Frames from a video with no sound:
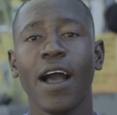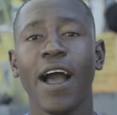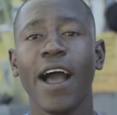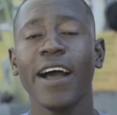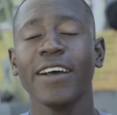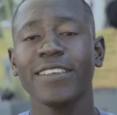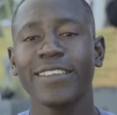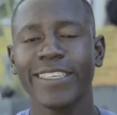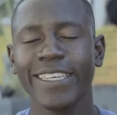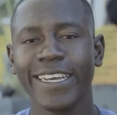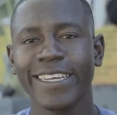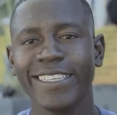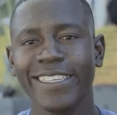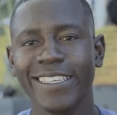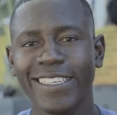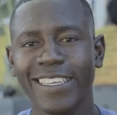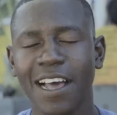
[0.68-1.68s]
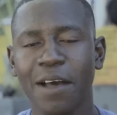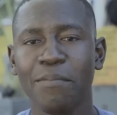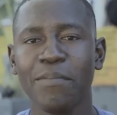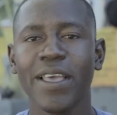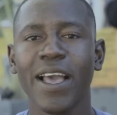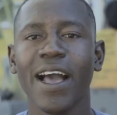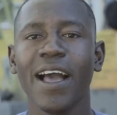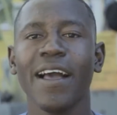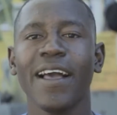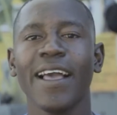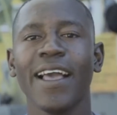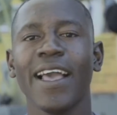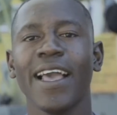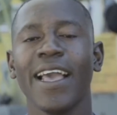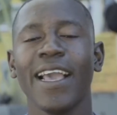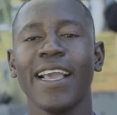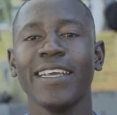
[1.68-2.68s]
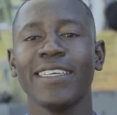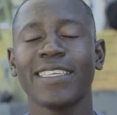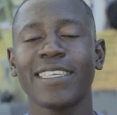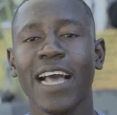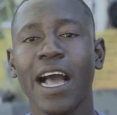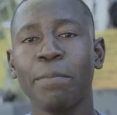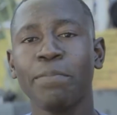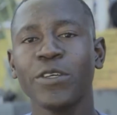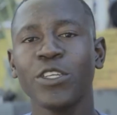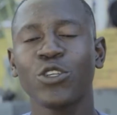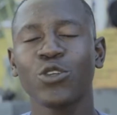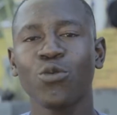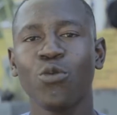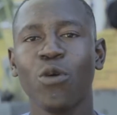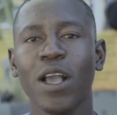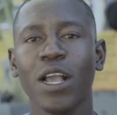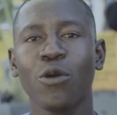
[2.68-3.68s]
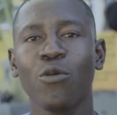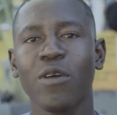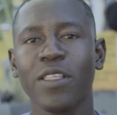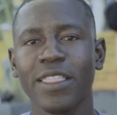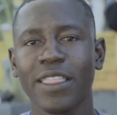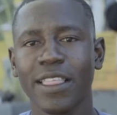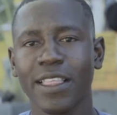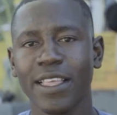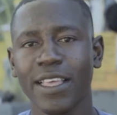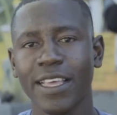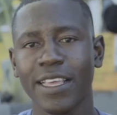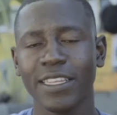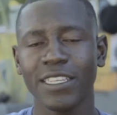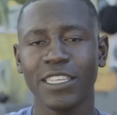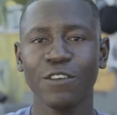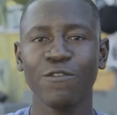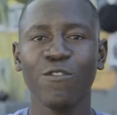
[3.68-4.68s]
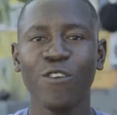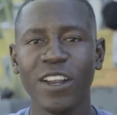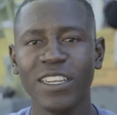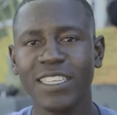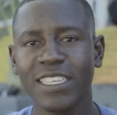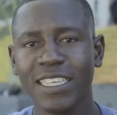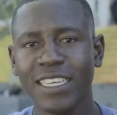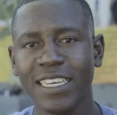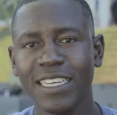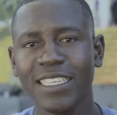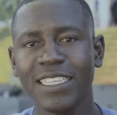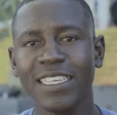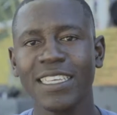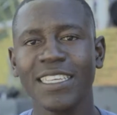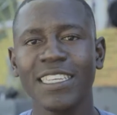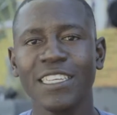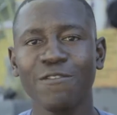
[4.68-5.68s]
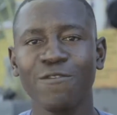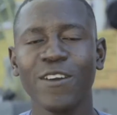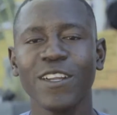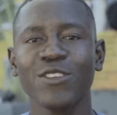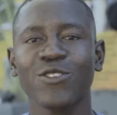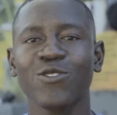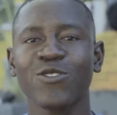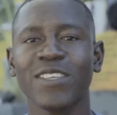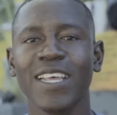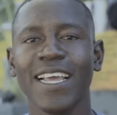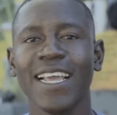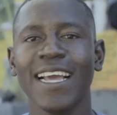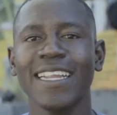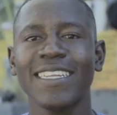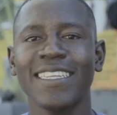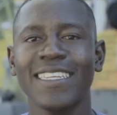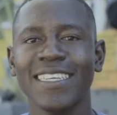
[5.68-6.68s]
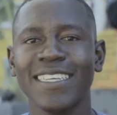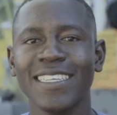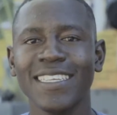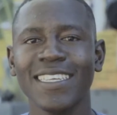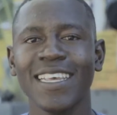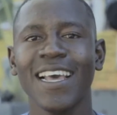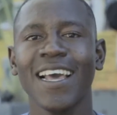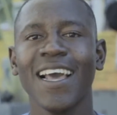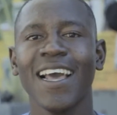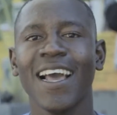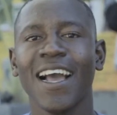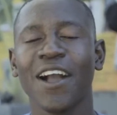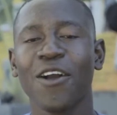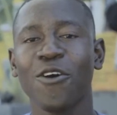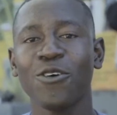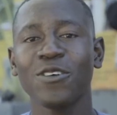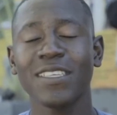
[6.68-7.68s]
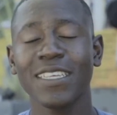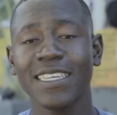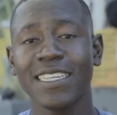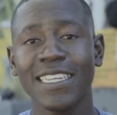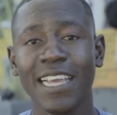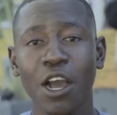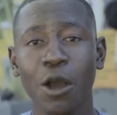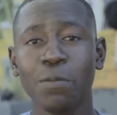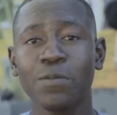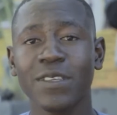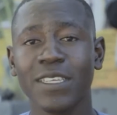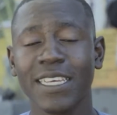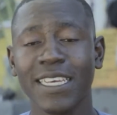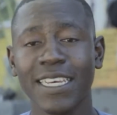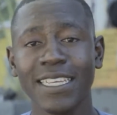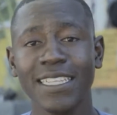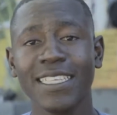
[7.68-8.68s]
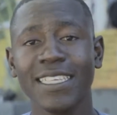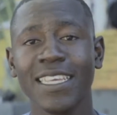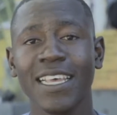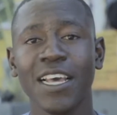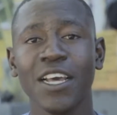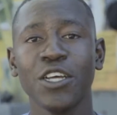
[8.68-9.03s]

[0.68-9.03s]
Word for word: uh, Circus Zambia is happy to work with the different kids in different societies because it helps kids